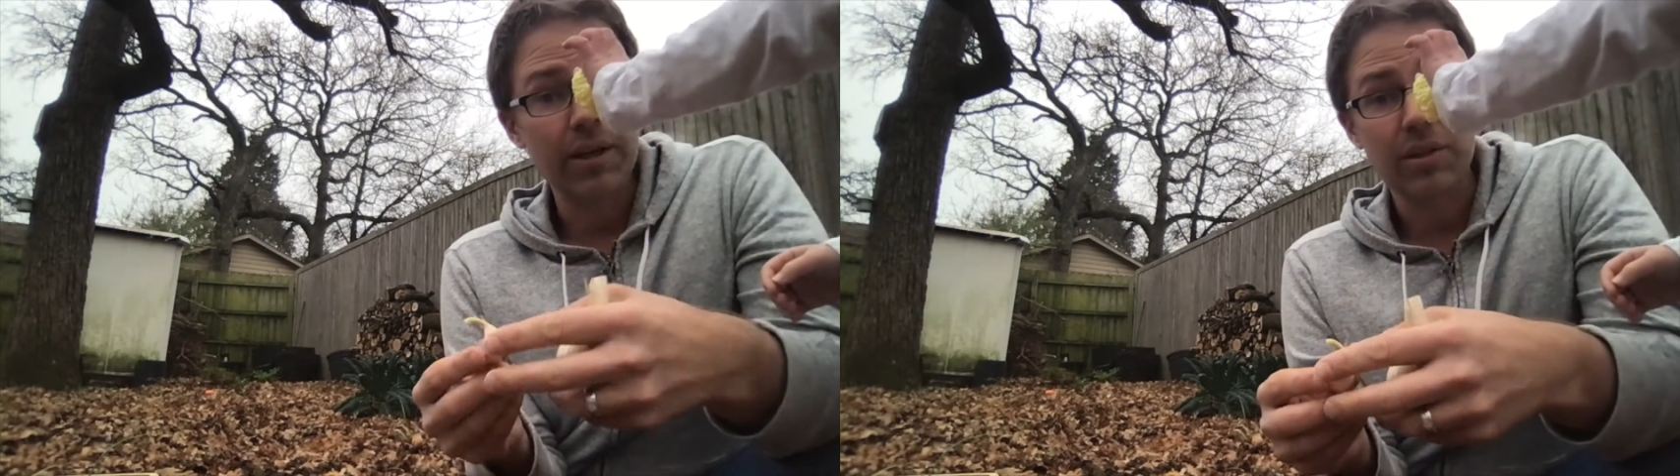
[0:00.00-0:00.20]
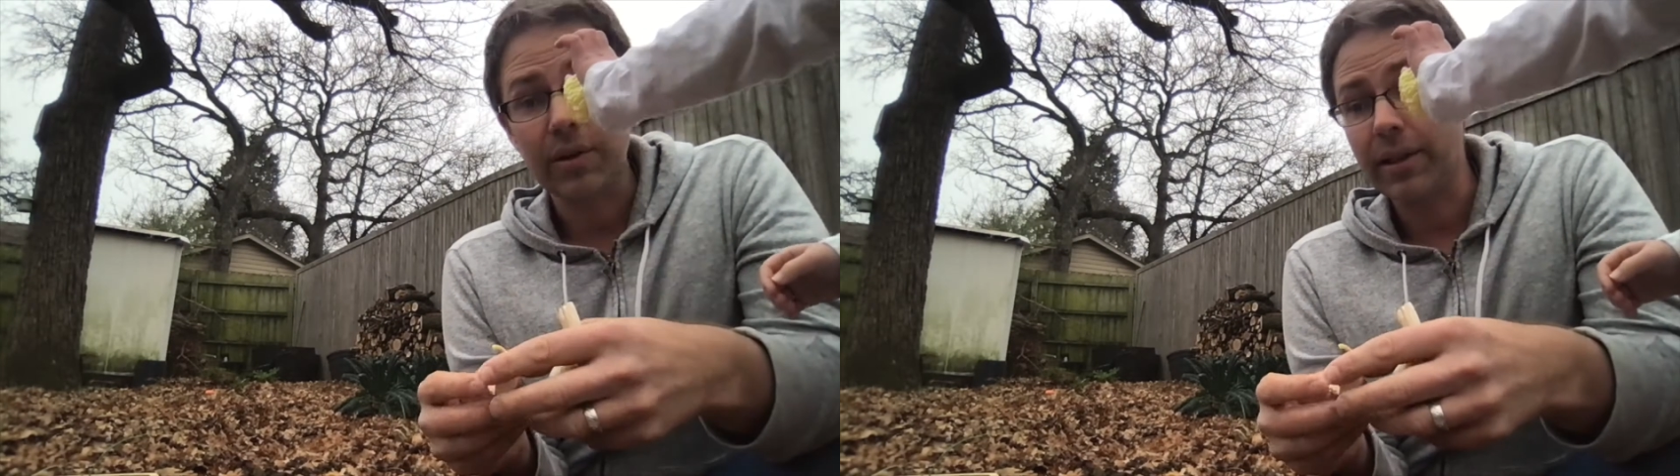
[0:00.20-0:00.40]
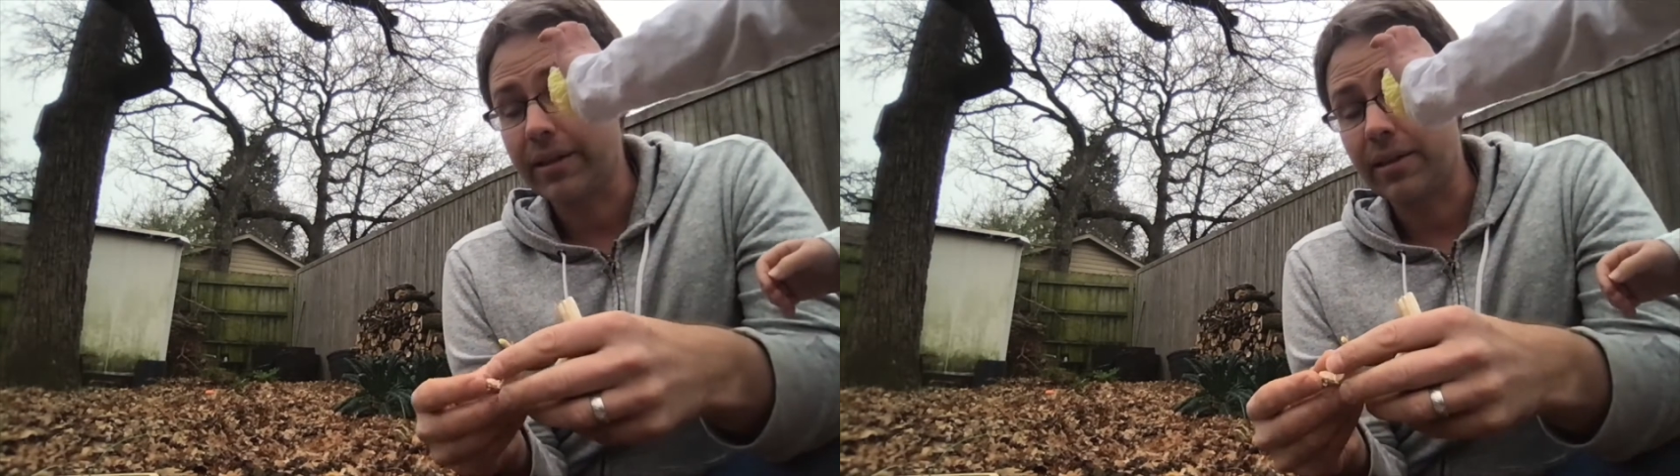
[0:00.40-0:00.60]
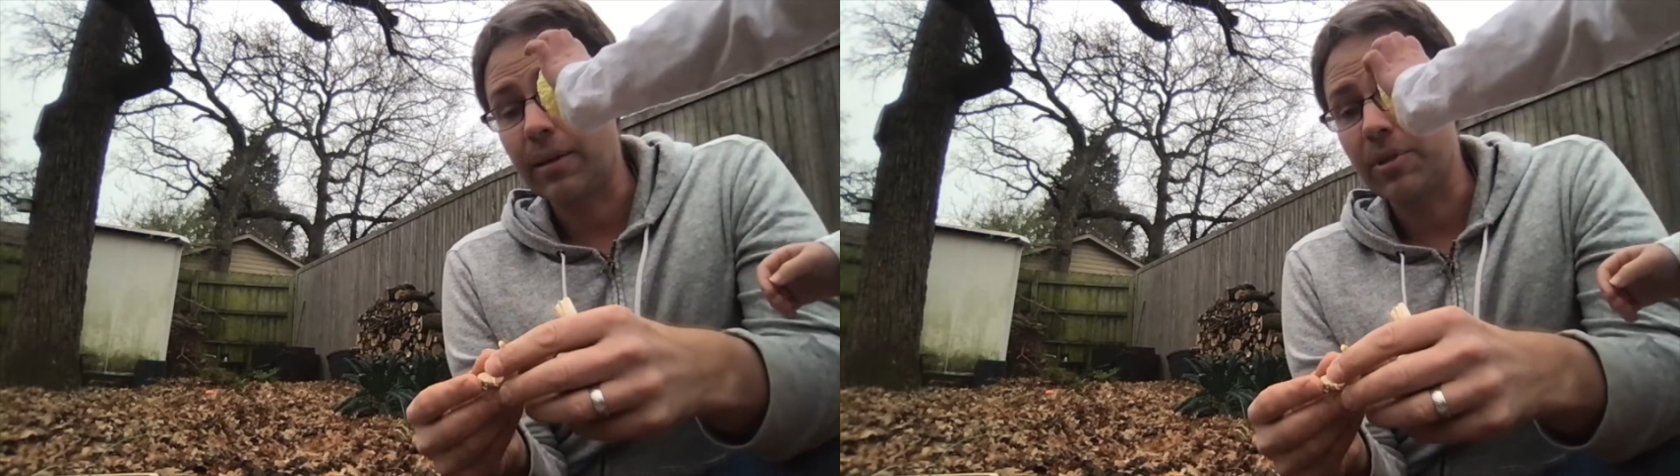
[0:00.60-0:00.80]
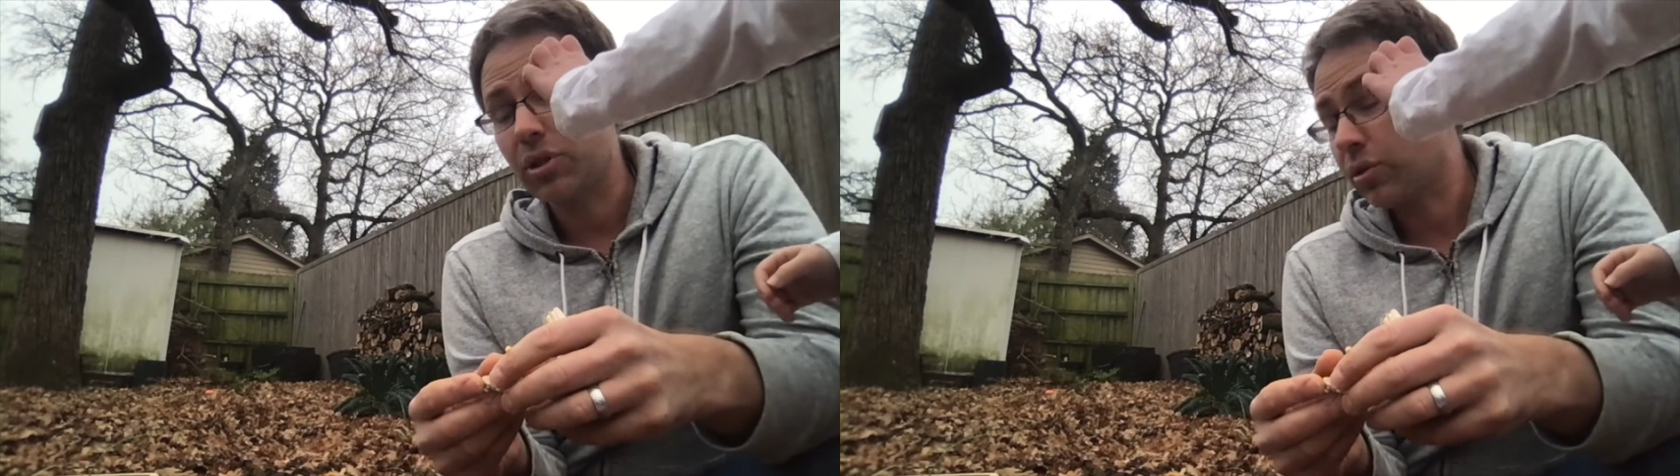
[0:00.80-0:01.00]
so I'd like to
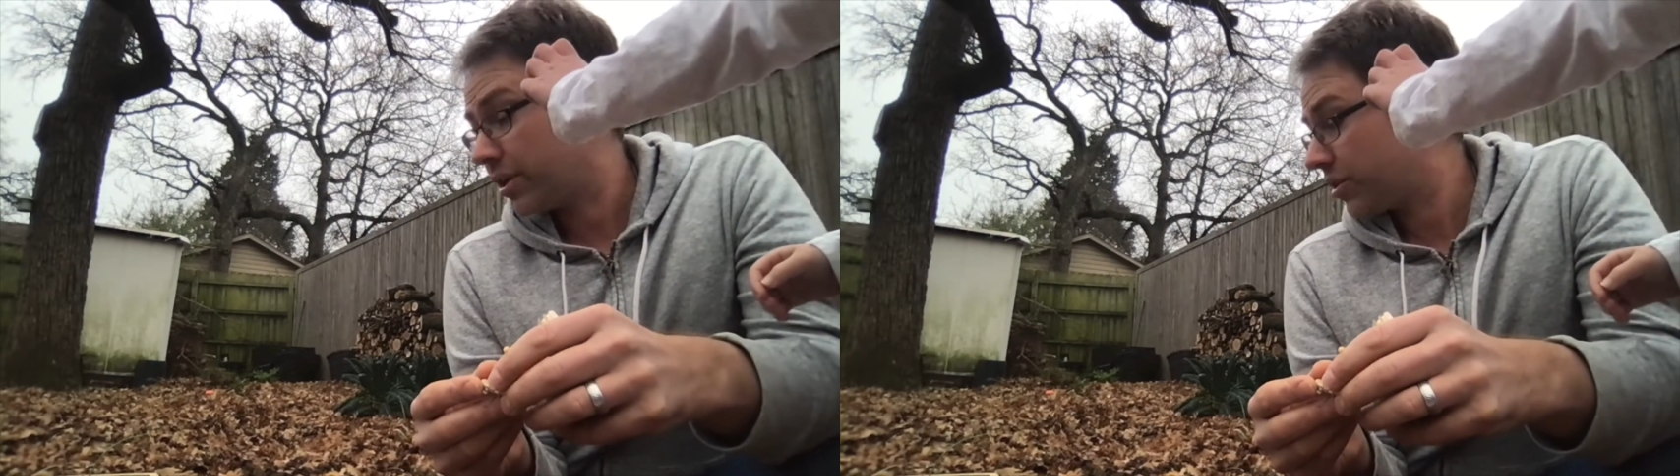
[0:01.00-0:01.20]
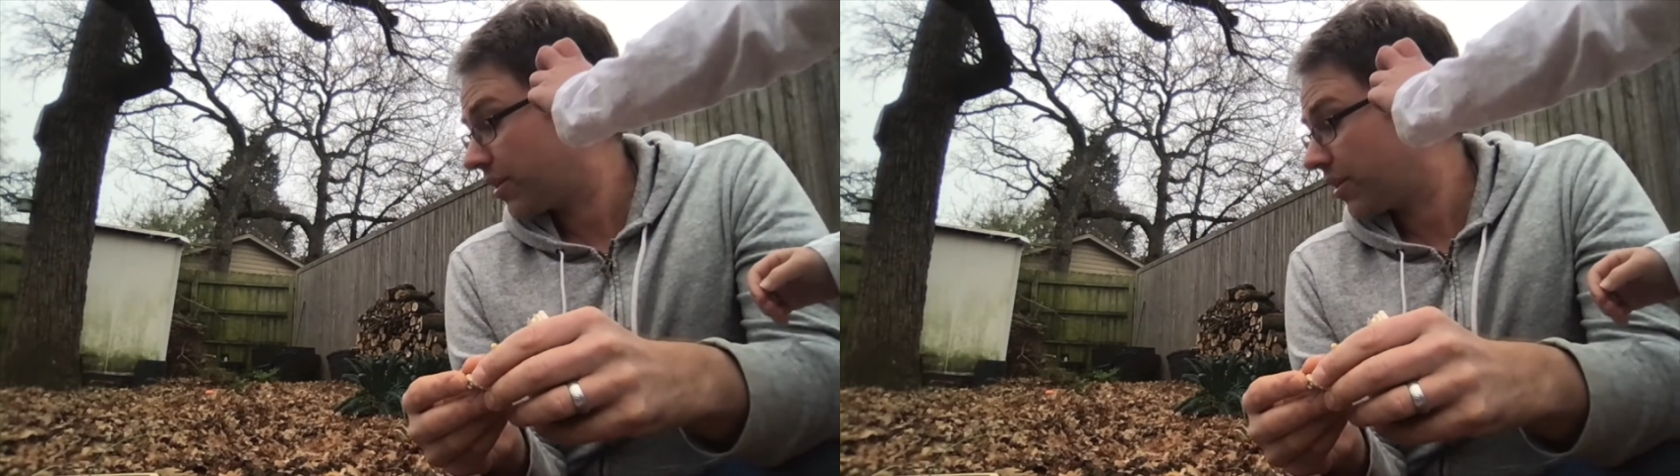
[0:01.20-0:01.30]
demonstrate you